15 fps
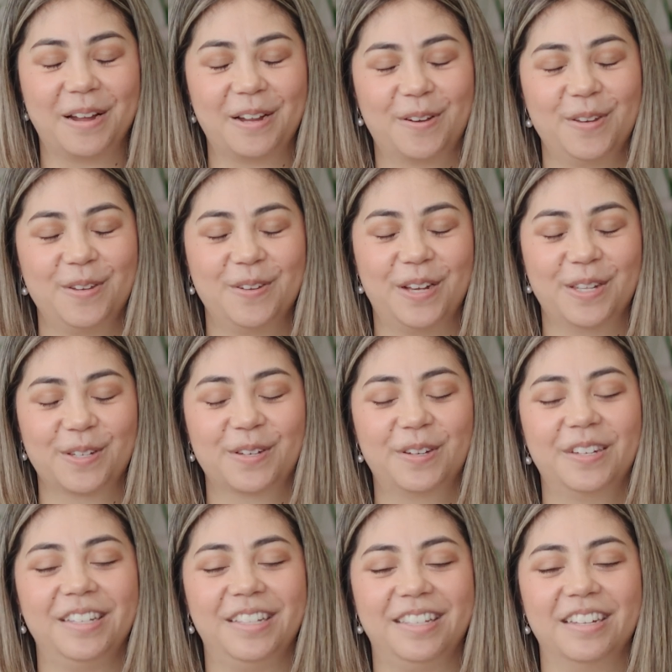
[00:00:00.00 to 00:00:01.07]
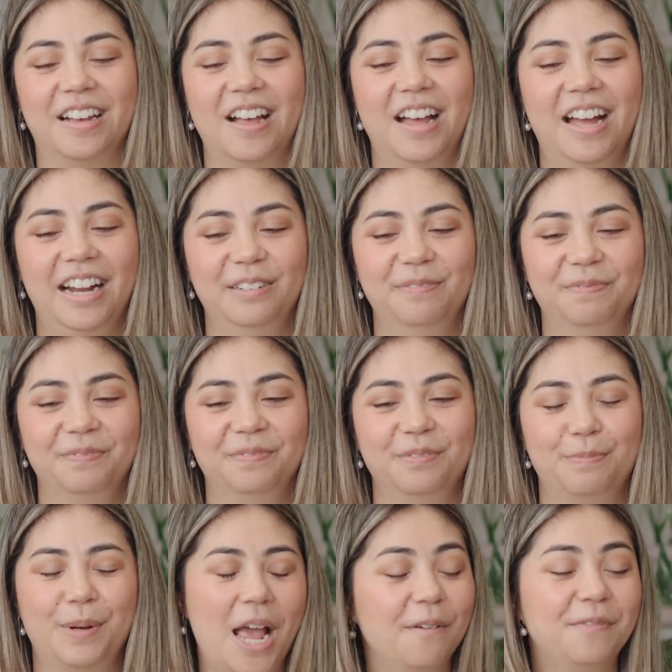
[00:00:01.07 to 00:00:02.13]
my god, you guys are gonna die.
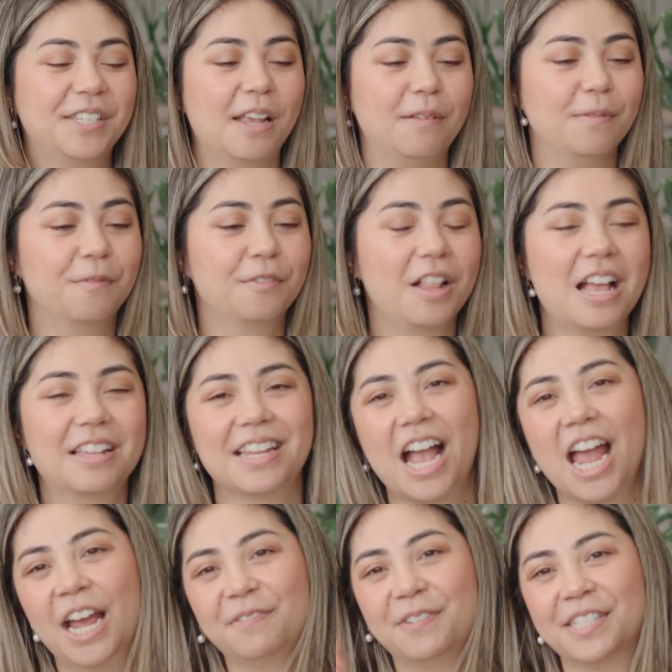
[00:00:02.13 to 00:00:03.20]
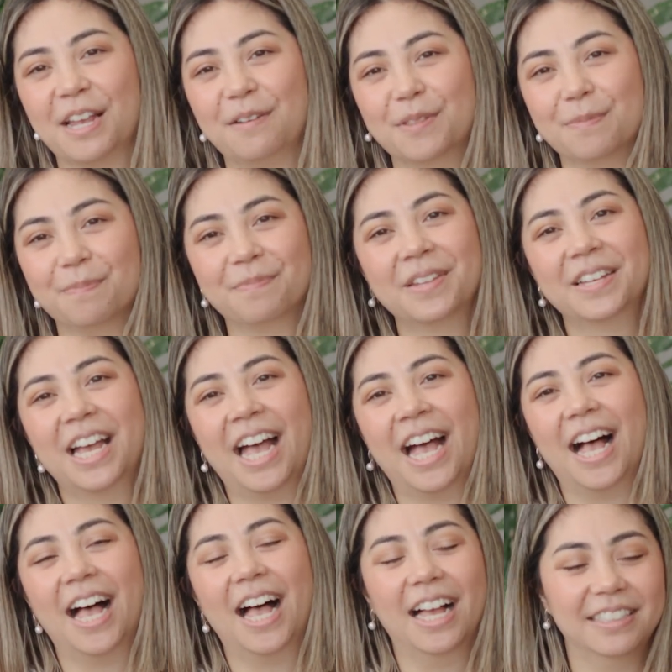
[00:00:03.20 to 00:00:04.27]
But I have to save them for the last. I have to save them.
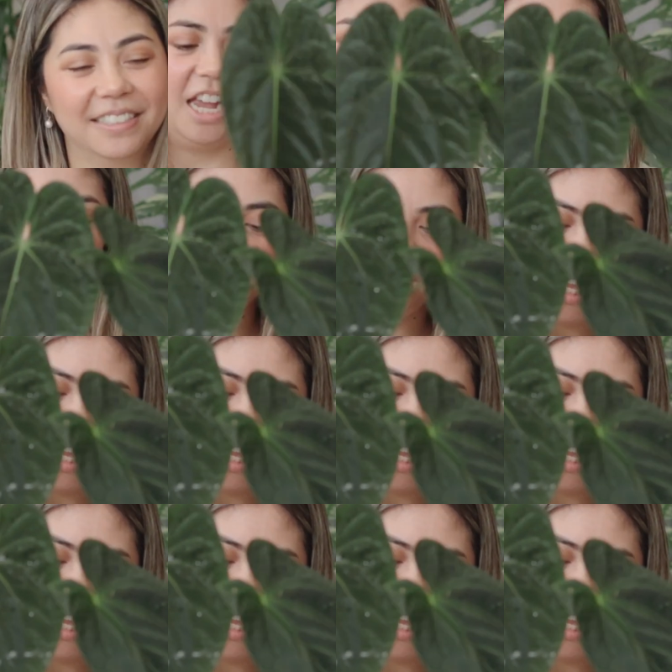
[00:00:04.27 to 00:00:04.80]
And